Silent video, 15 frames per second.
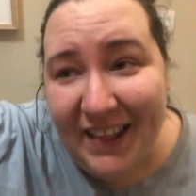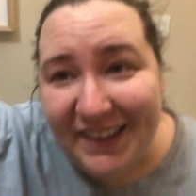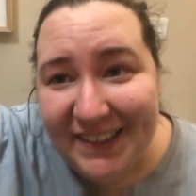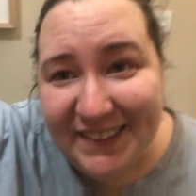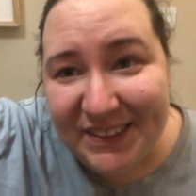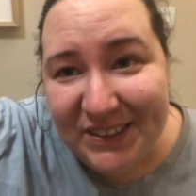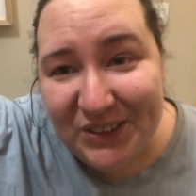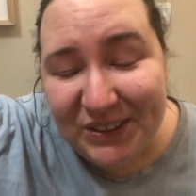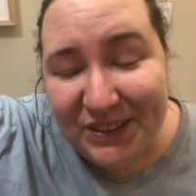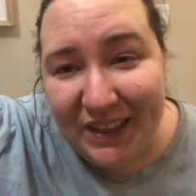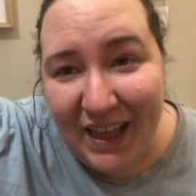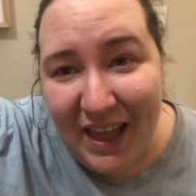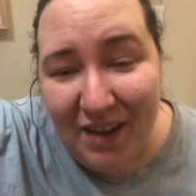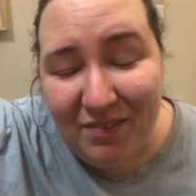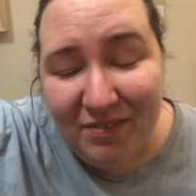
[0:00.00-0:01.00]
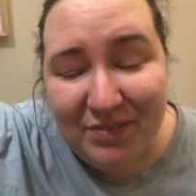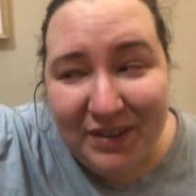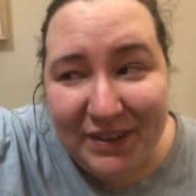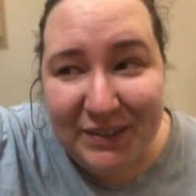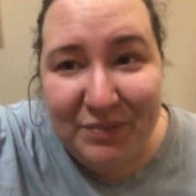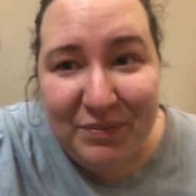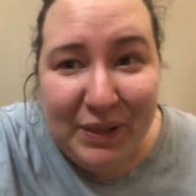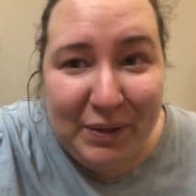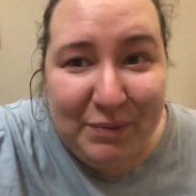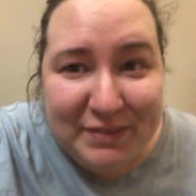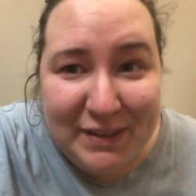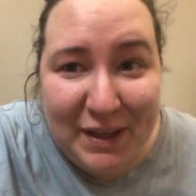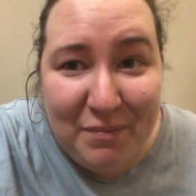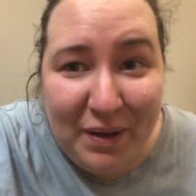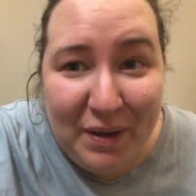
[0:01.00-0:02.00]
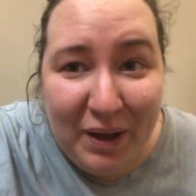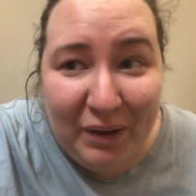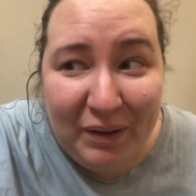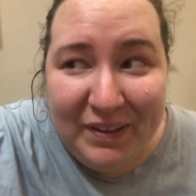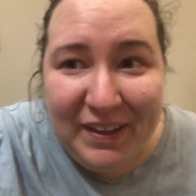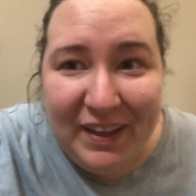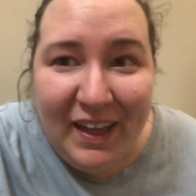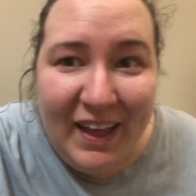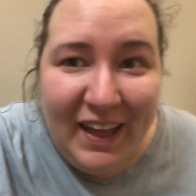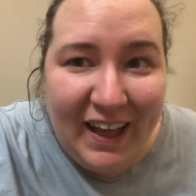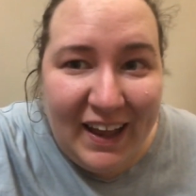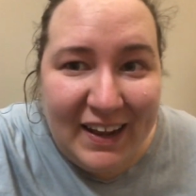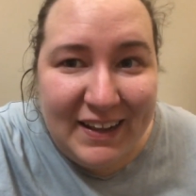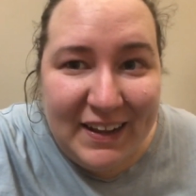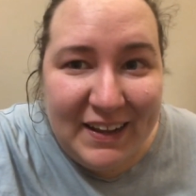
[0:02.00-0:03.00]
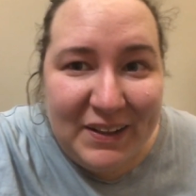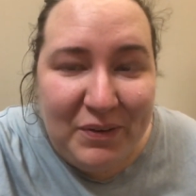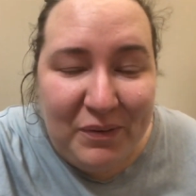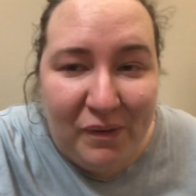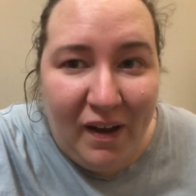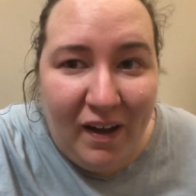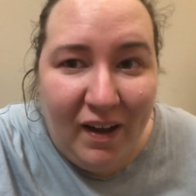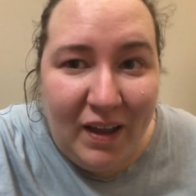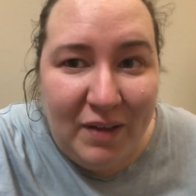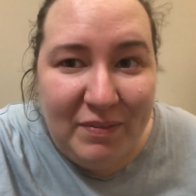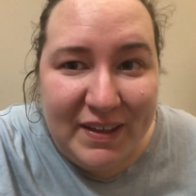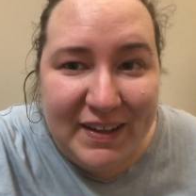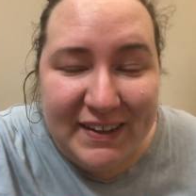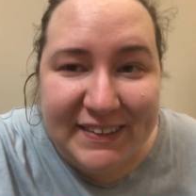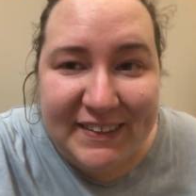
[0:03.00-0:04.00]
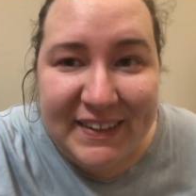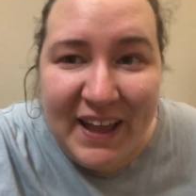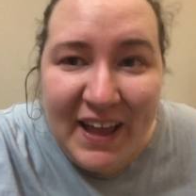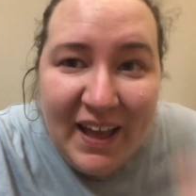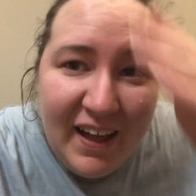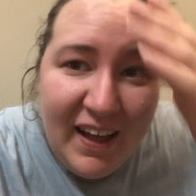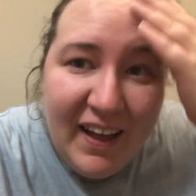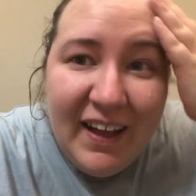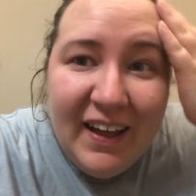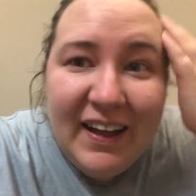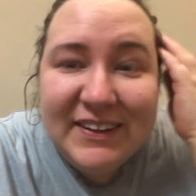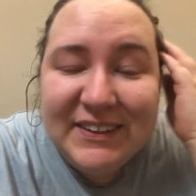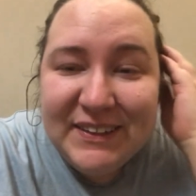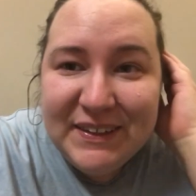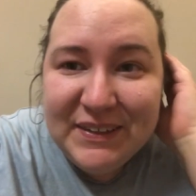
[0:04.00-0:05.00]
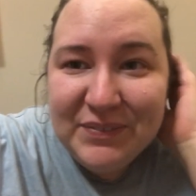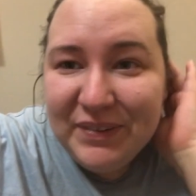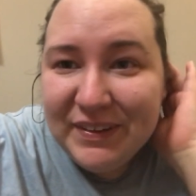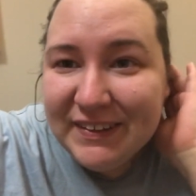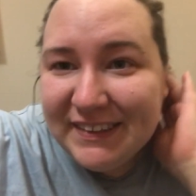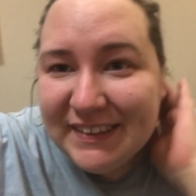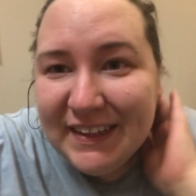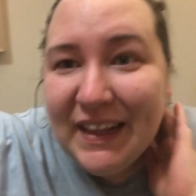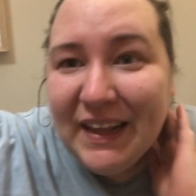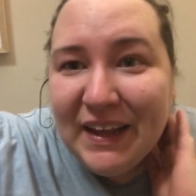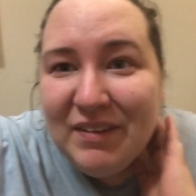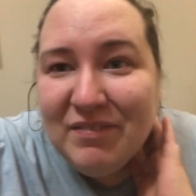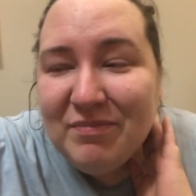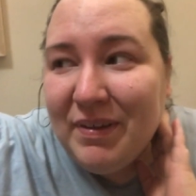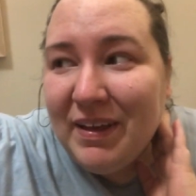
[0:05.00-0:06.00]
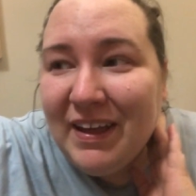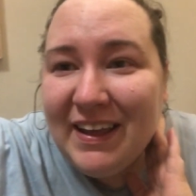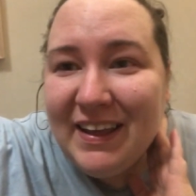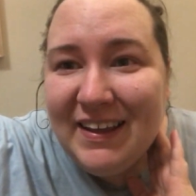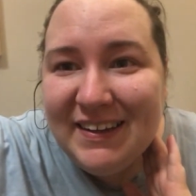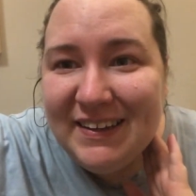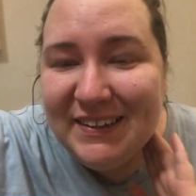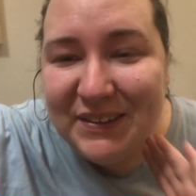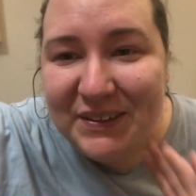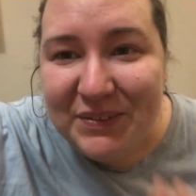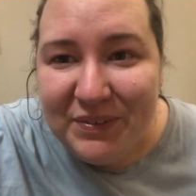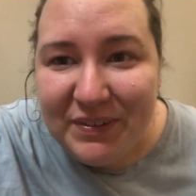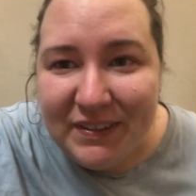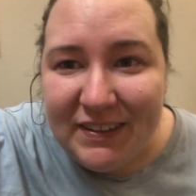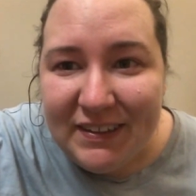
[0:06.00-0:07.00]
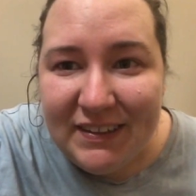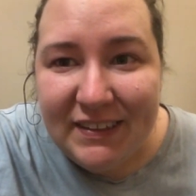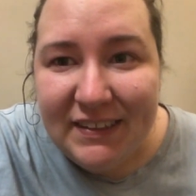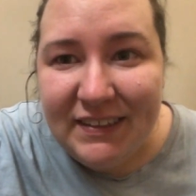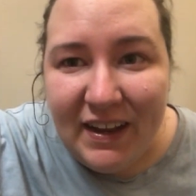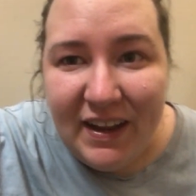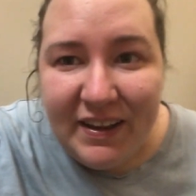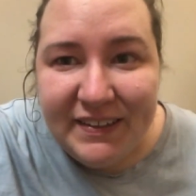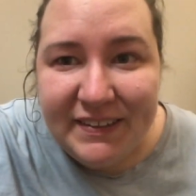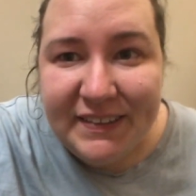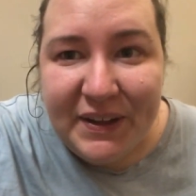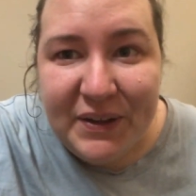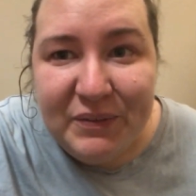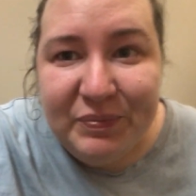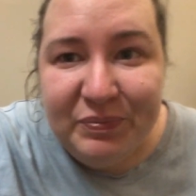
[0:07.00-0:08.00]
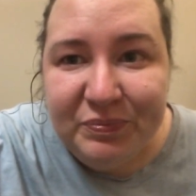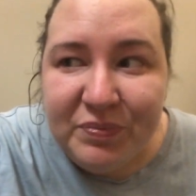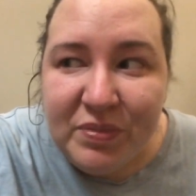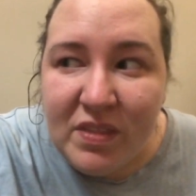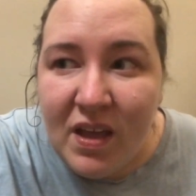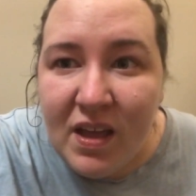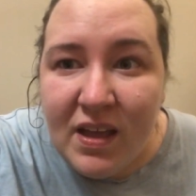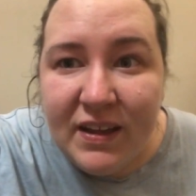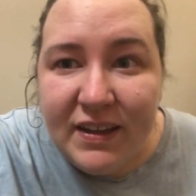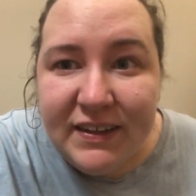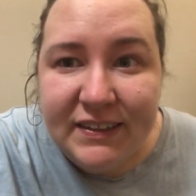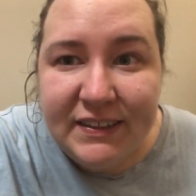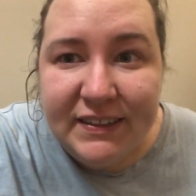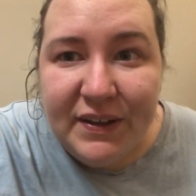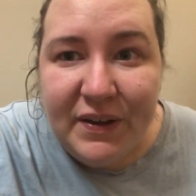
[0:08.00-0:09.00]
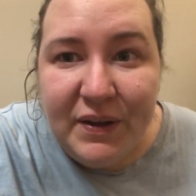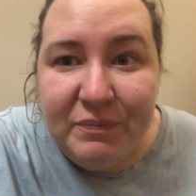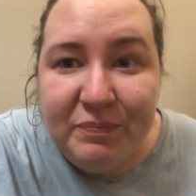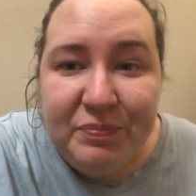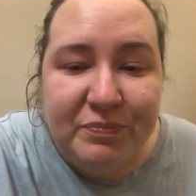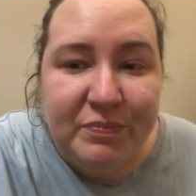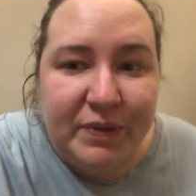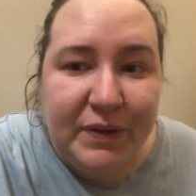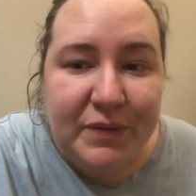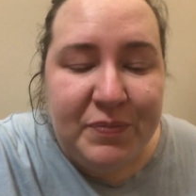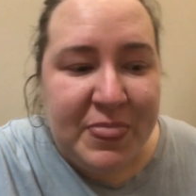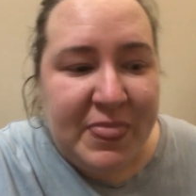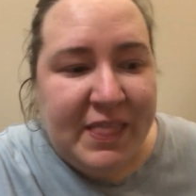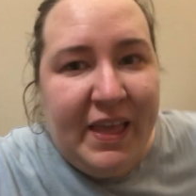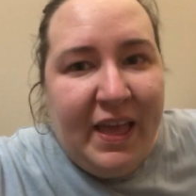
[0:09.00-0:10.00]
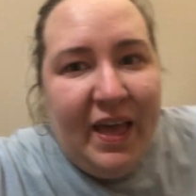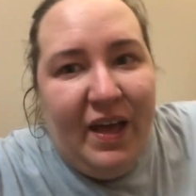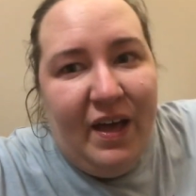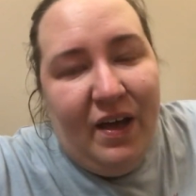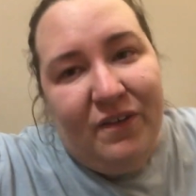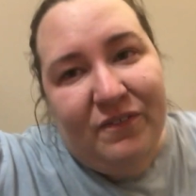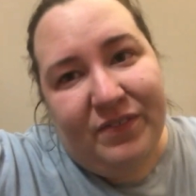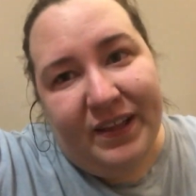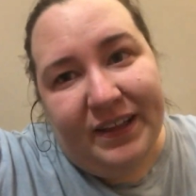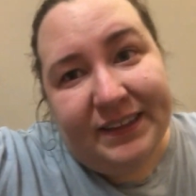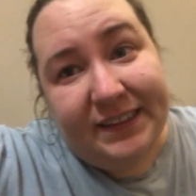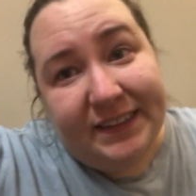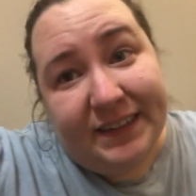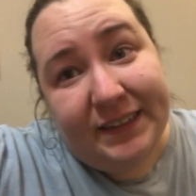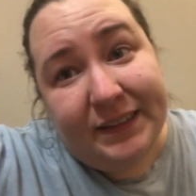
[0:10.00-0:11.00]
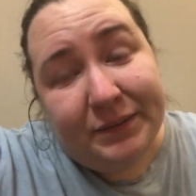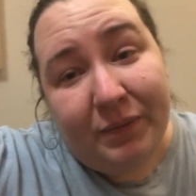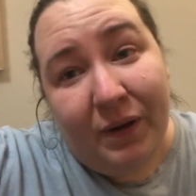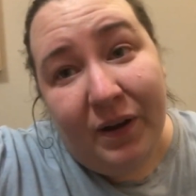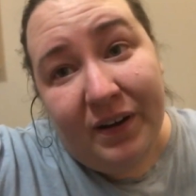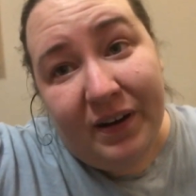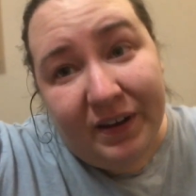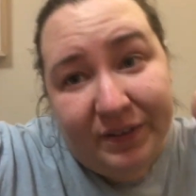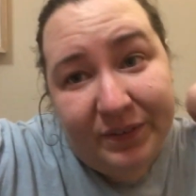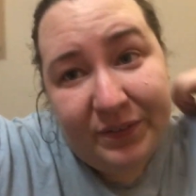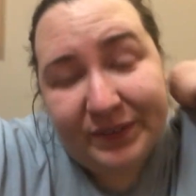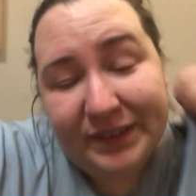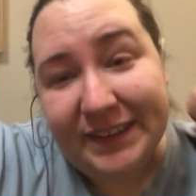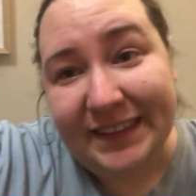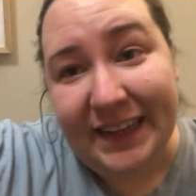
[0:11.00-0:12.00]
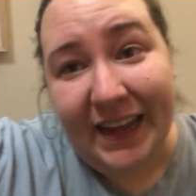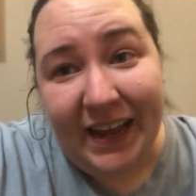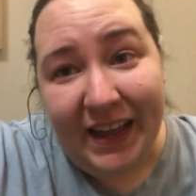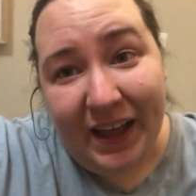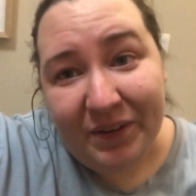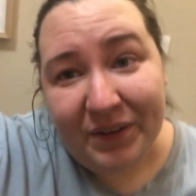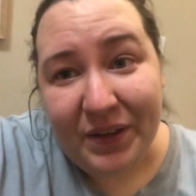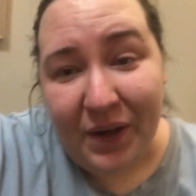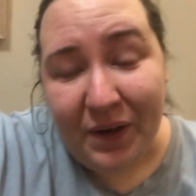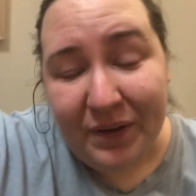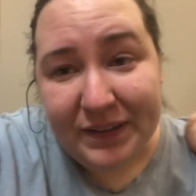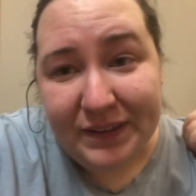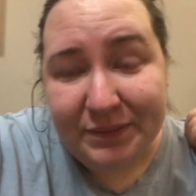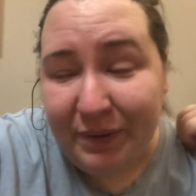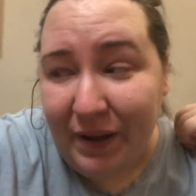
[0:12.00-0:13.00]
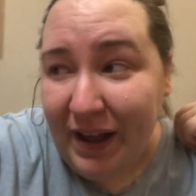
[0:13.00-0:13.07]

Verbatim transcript: Alice has just left, which I'm really upset about. I had a little cry because she didn't want to leave me. She just wanted to stay, so she's gone. But hopefully I'll see her tomorrow. We'll see how it goes.